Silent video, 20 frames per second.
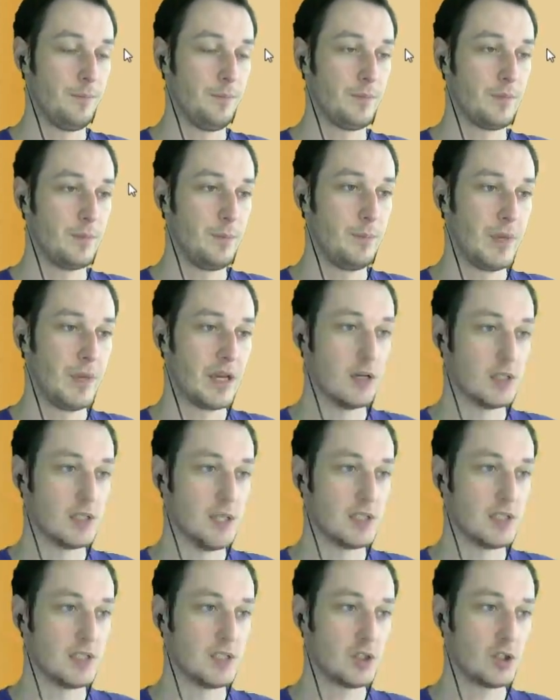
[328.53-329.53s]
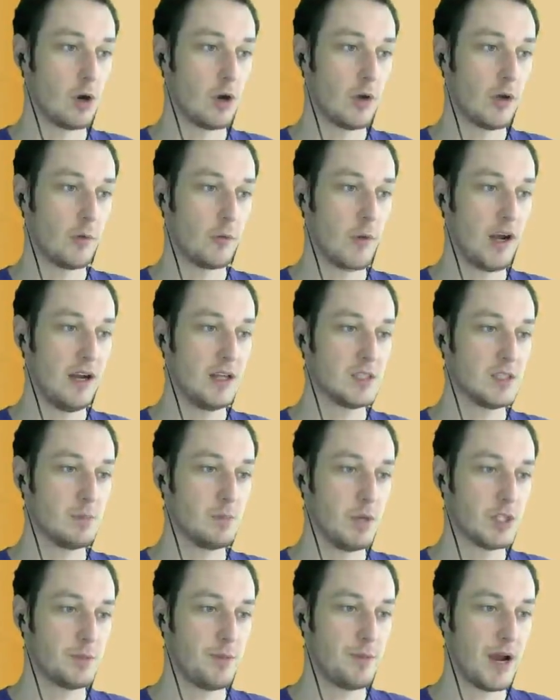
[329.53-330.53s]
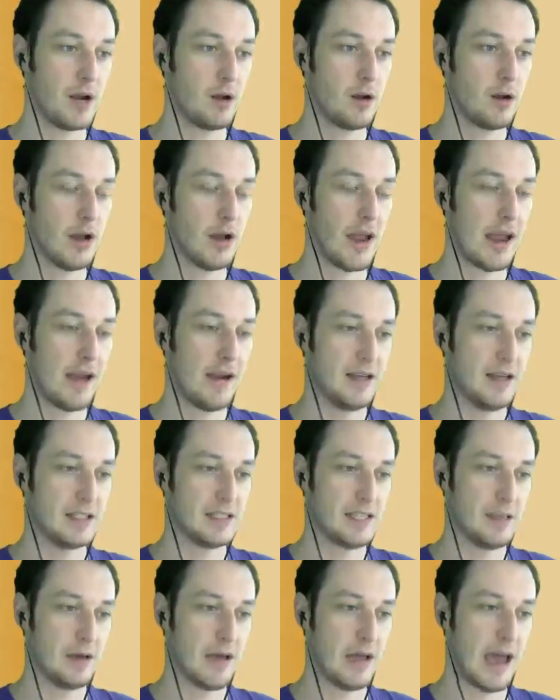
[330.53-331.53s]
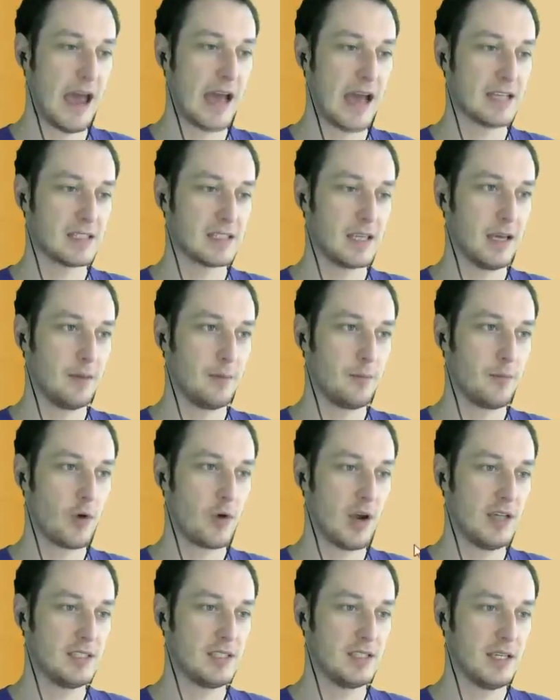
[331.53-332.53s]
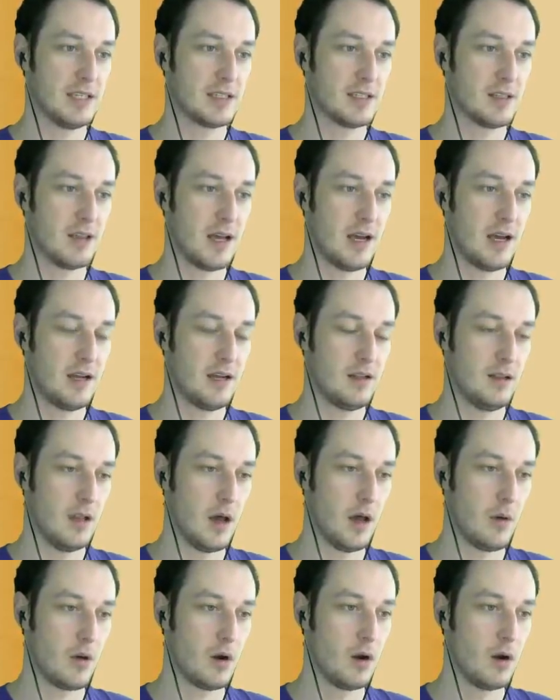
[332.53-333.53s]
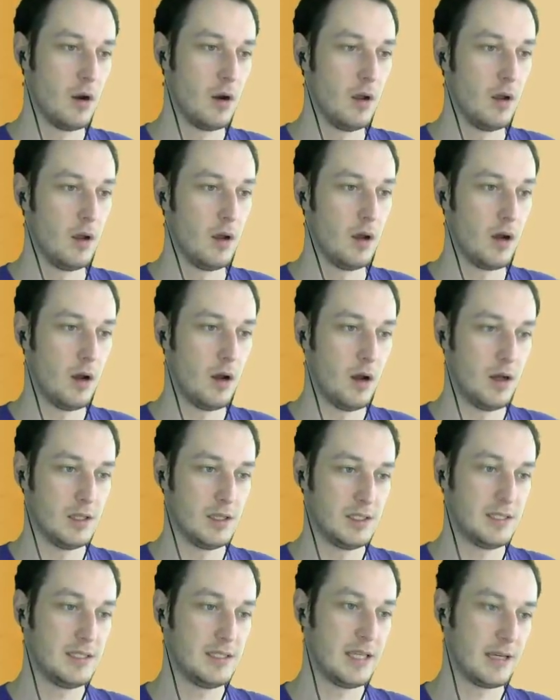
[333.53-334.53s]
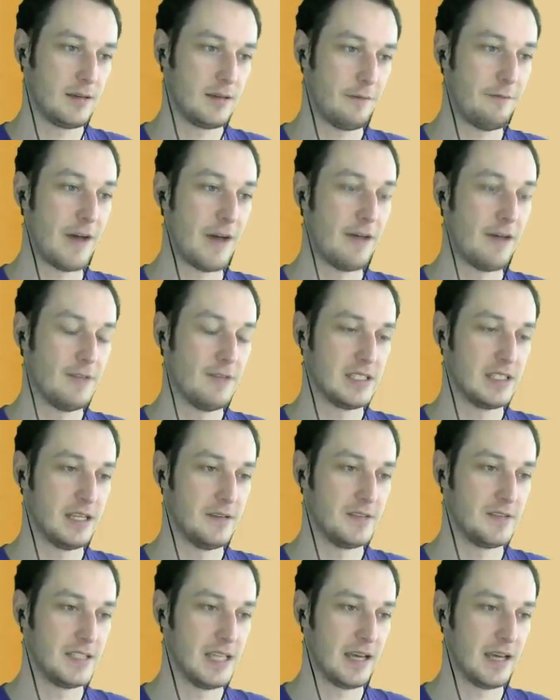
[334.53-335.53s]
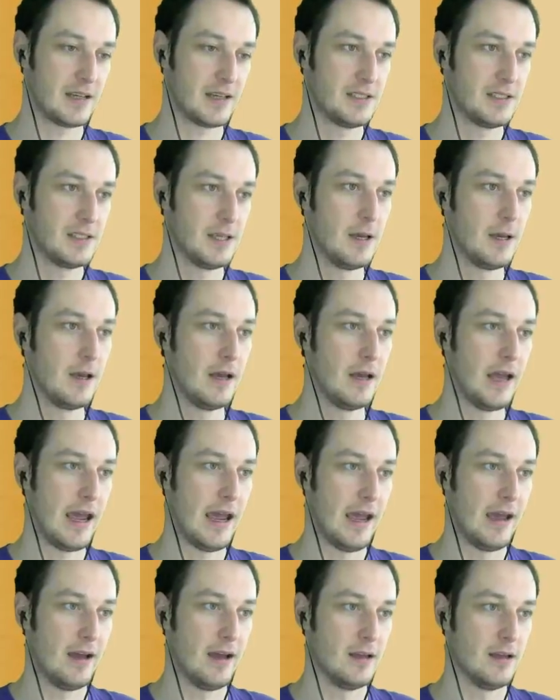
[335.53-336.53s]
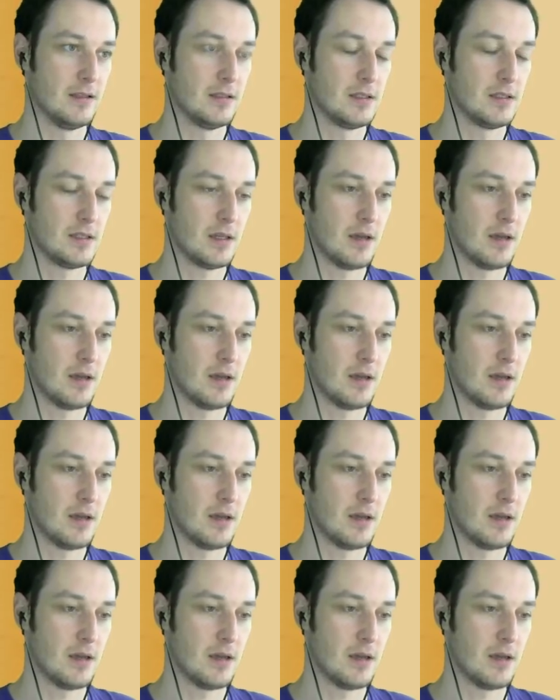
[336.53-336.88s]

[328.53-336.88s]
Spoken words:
because its starting rate is much better and its asking price is a lot lower. 5 instead of 6, and